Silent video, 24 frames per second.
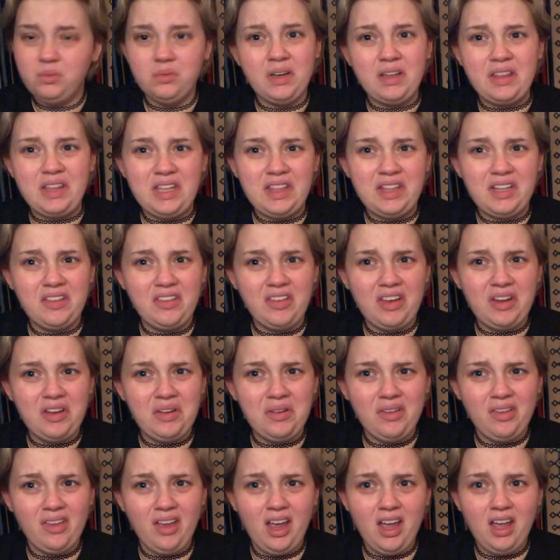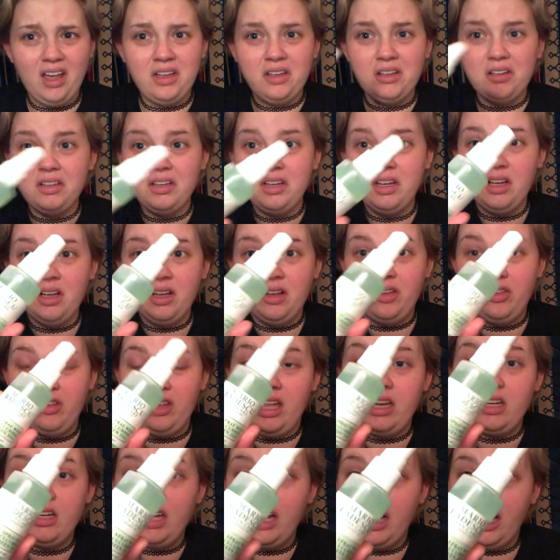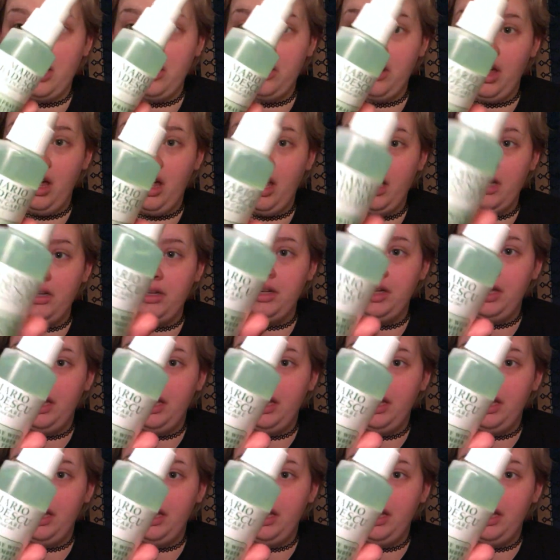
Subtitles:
I think that's how you say it, skincare line.